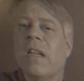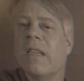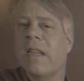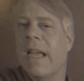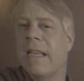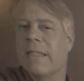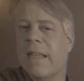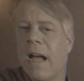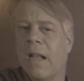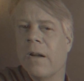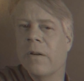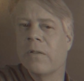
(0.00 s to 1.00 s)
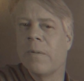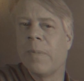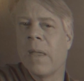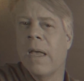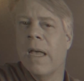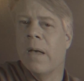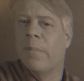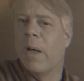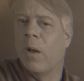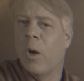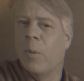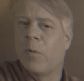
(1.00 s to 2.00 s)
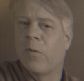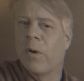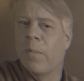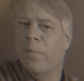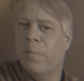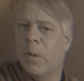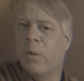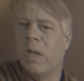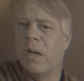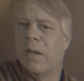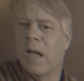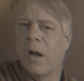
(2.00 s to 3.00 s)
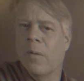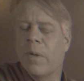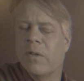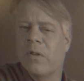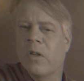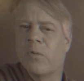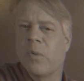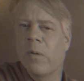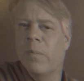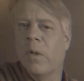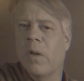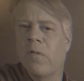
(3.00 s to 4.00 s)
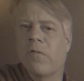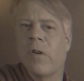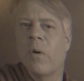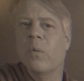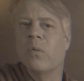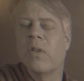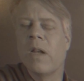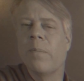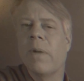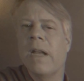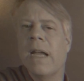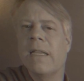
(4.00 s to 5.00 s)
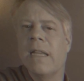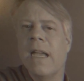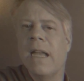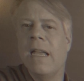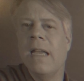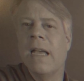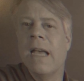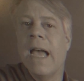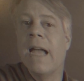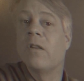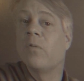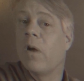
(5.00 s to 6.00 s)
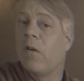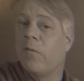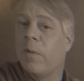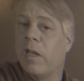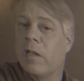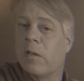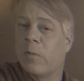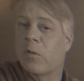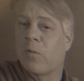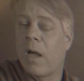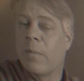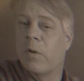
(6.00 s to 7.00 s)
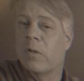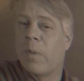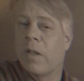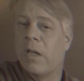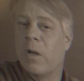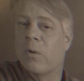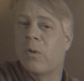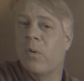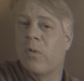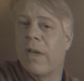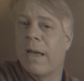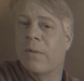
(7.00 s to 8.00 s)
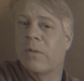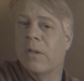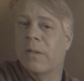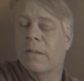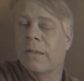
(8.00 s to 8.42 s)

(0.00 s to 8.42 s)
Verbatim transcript: in today's dollars. Bell hoped for $1 billion business with 1 million phones set up by 1980 and 12 million subscribers by the year 2000.